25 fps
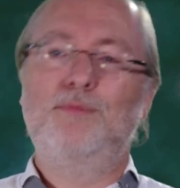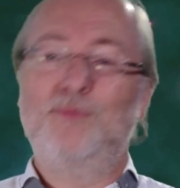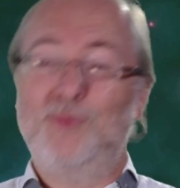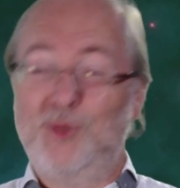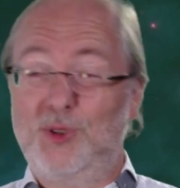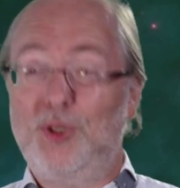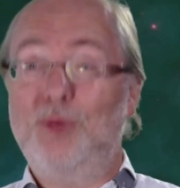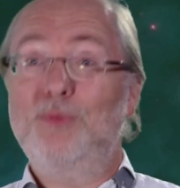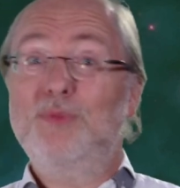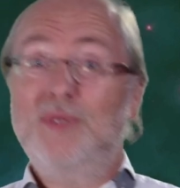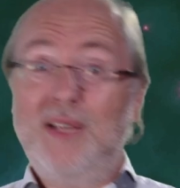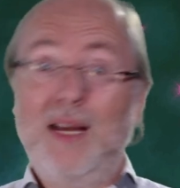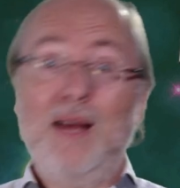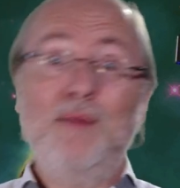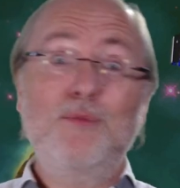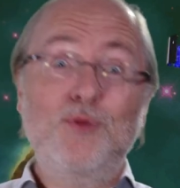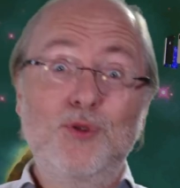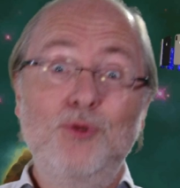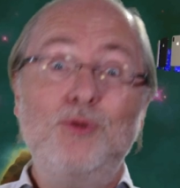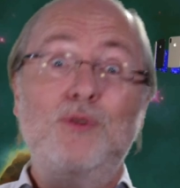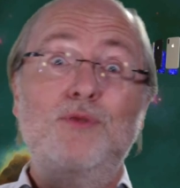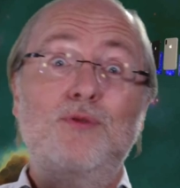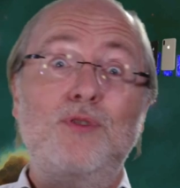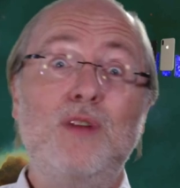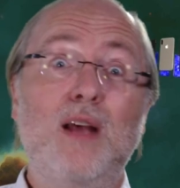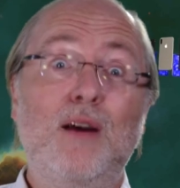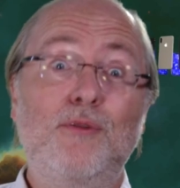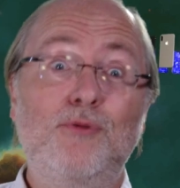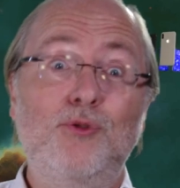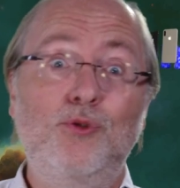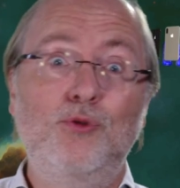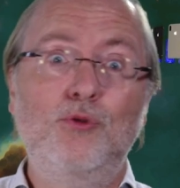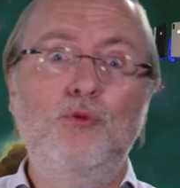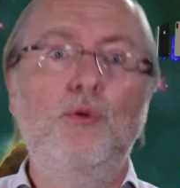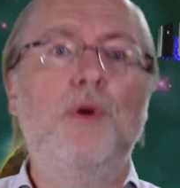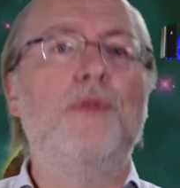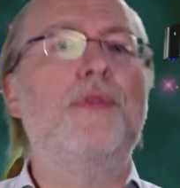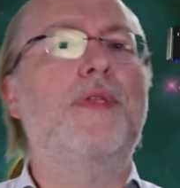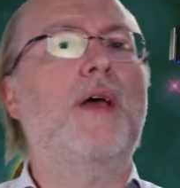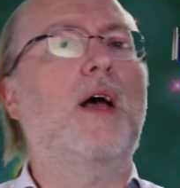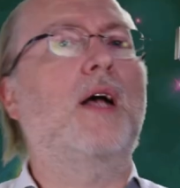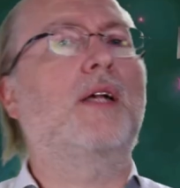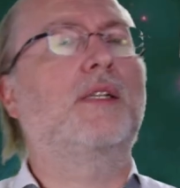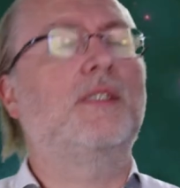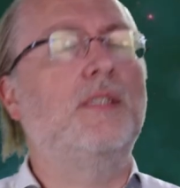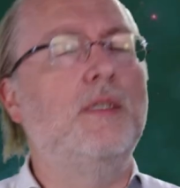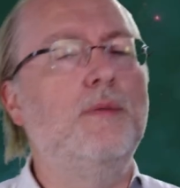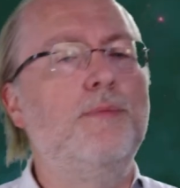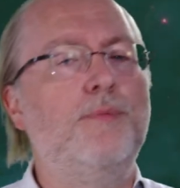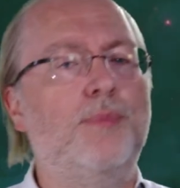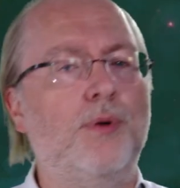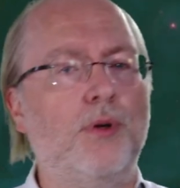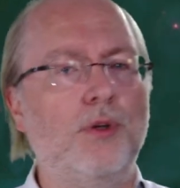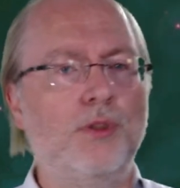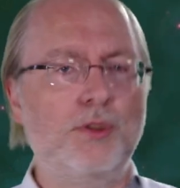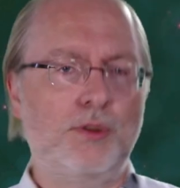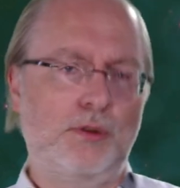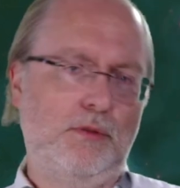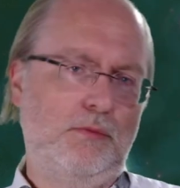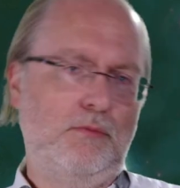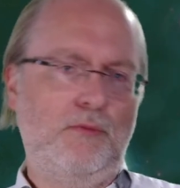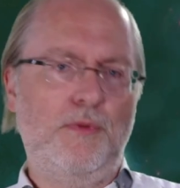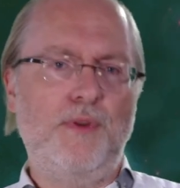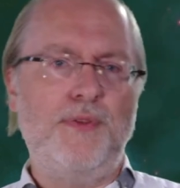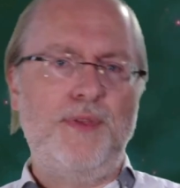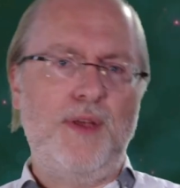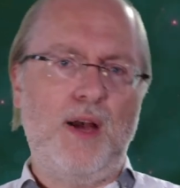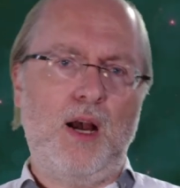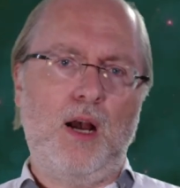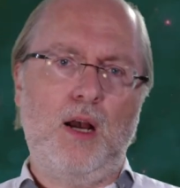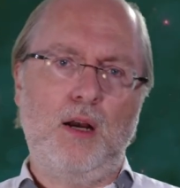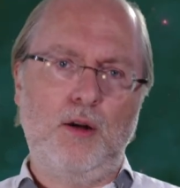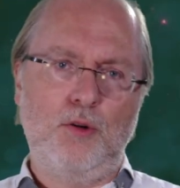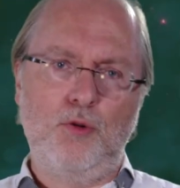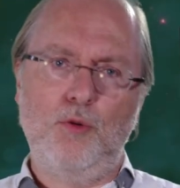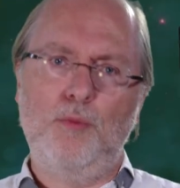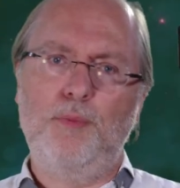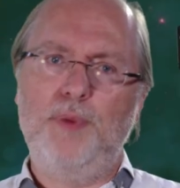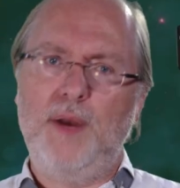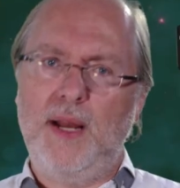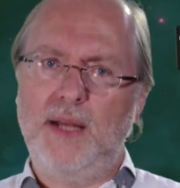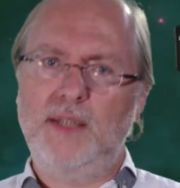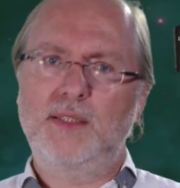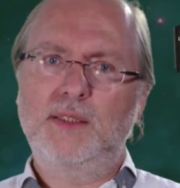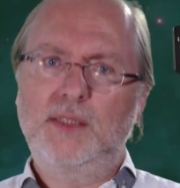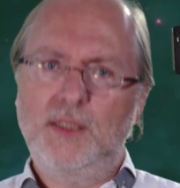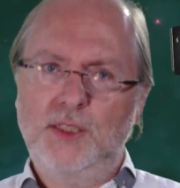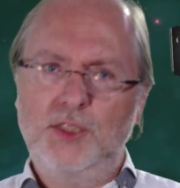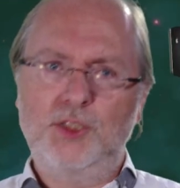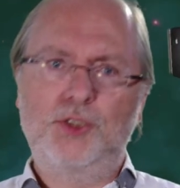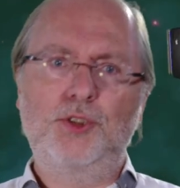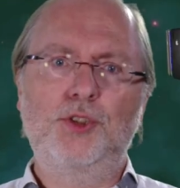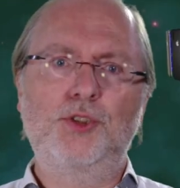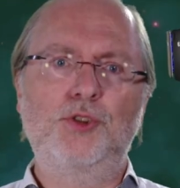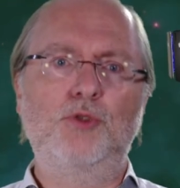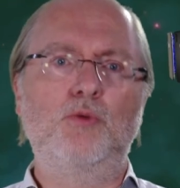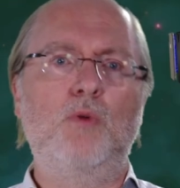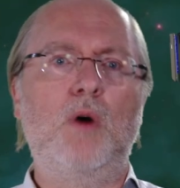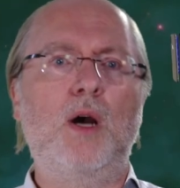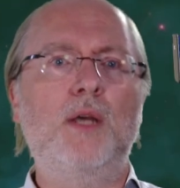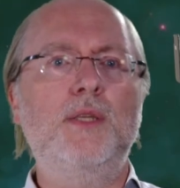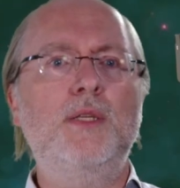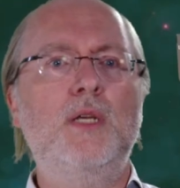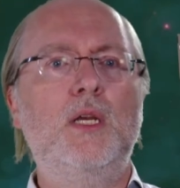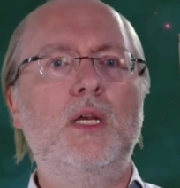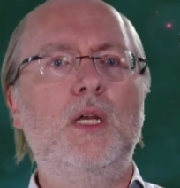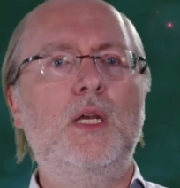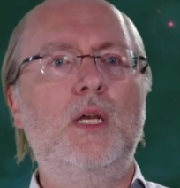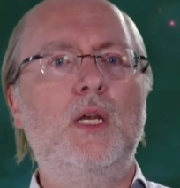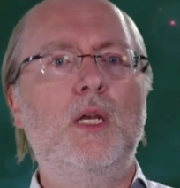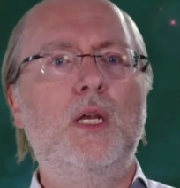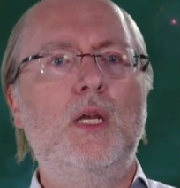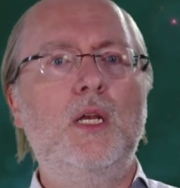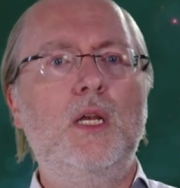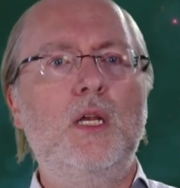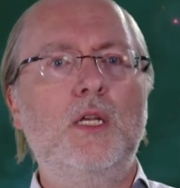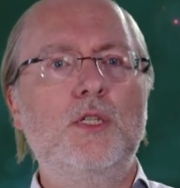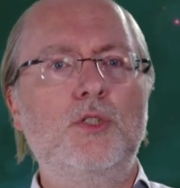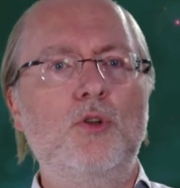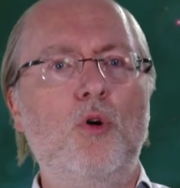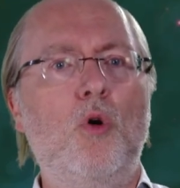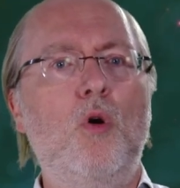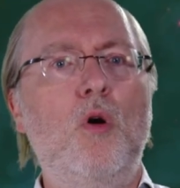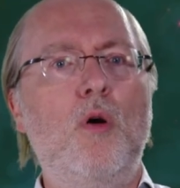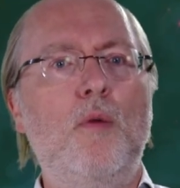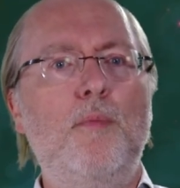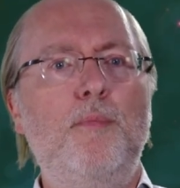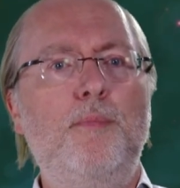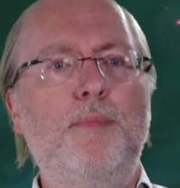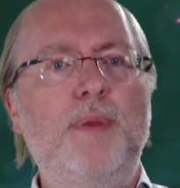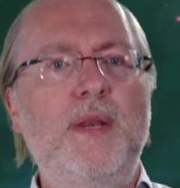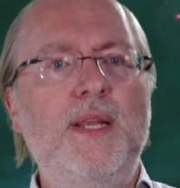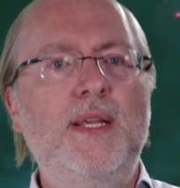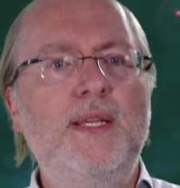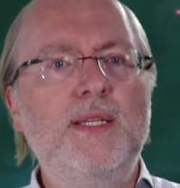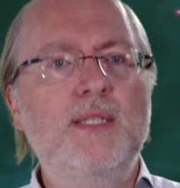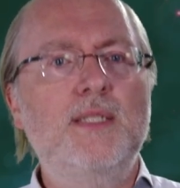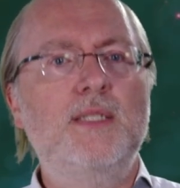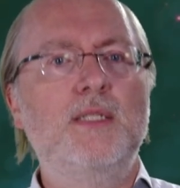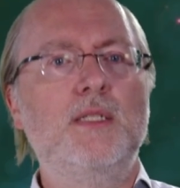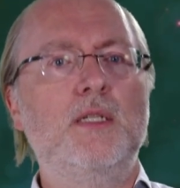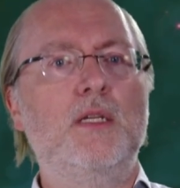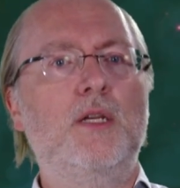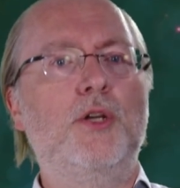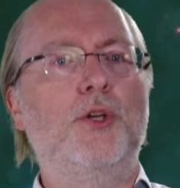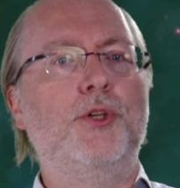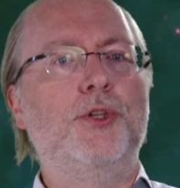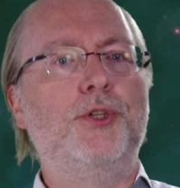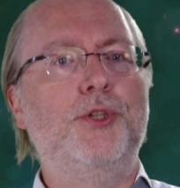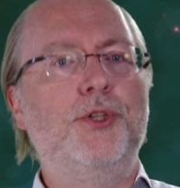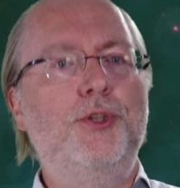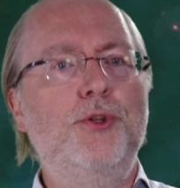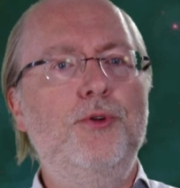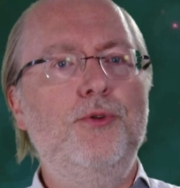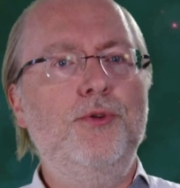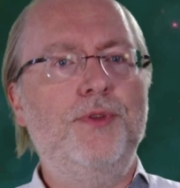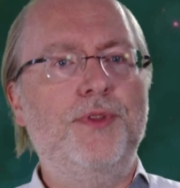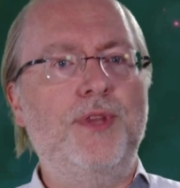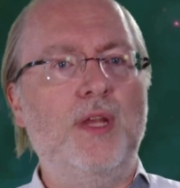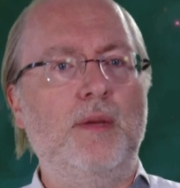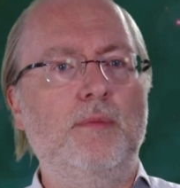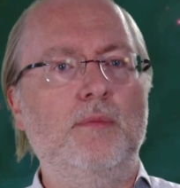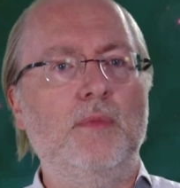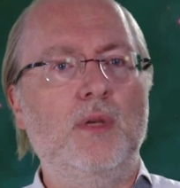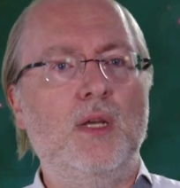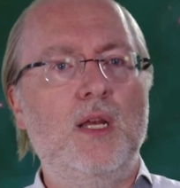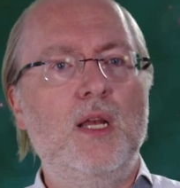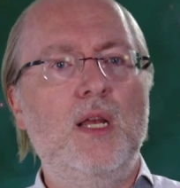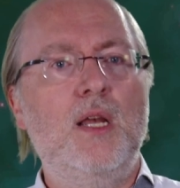Sometimes you even have two when they are simple. When they are complex, it's just one. So please do them.